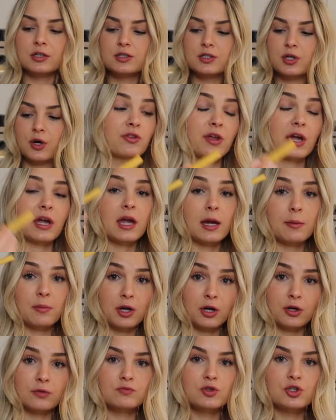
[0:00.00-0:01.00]
So they came
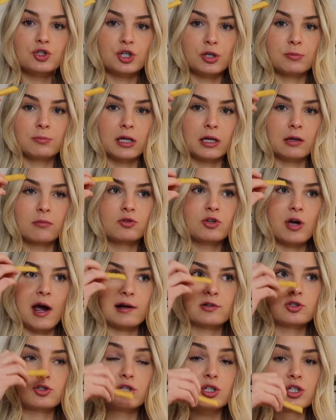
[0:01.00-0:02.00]
here to Germany to
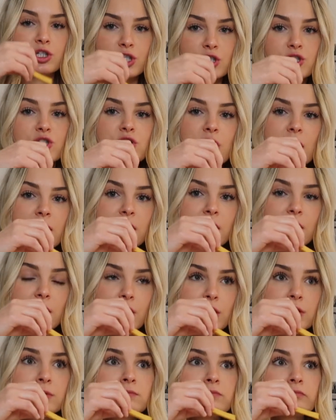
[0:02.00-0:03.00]
actually just study
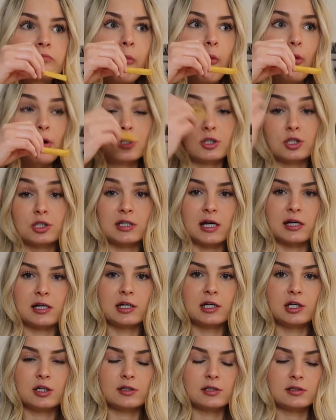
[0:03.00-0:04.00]
here, or to study
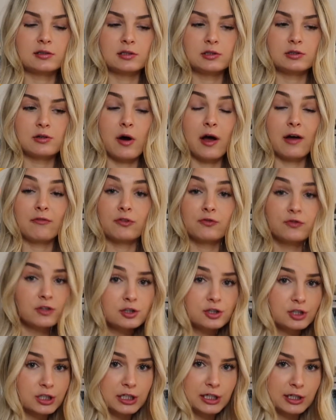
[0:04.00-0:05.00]
here and, you know, have a
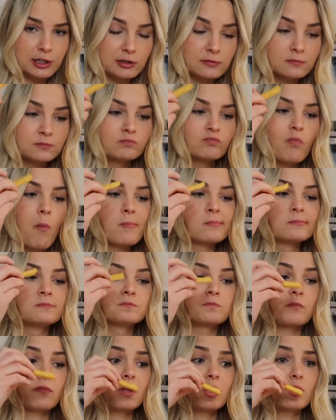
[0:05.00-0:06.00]
future here,
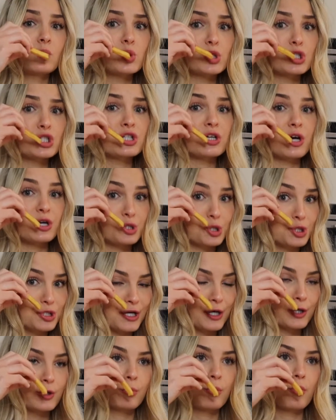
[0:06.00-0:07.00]
which is
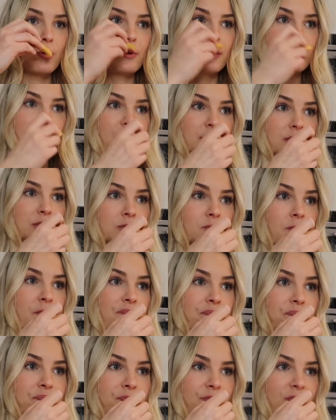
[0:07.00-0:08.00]
understandable because,
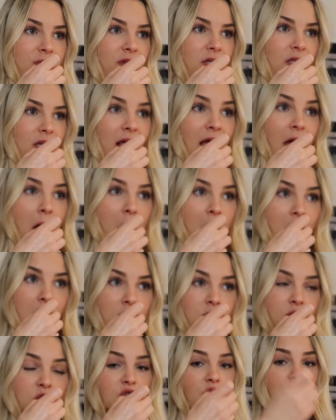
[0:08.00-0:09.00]

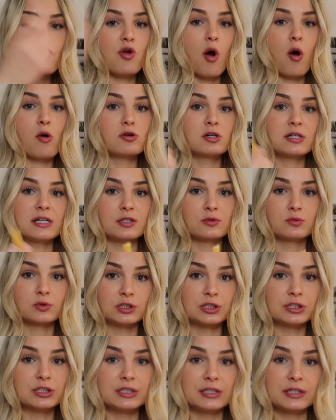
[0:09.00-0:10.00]
you know, who doesn't
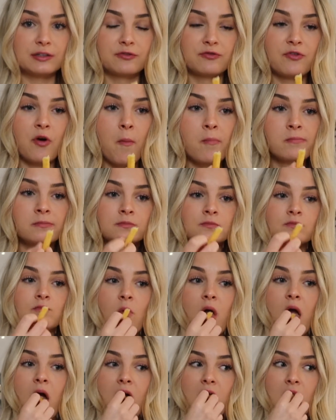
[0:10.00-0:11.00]
want to live
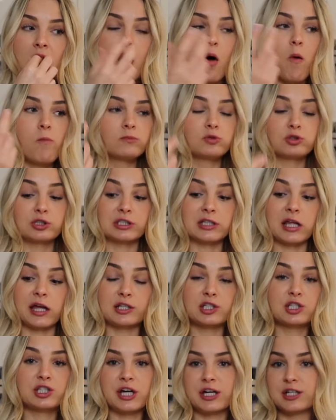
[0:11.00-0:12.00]
or
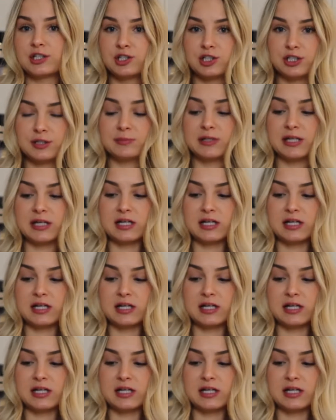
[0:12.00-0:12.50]
like study in Germany?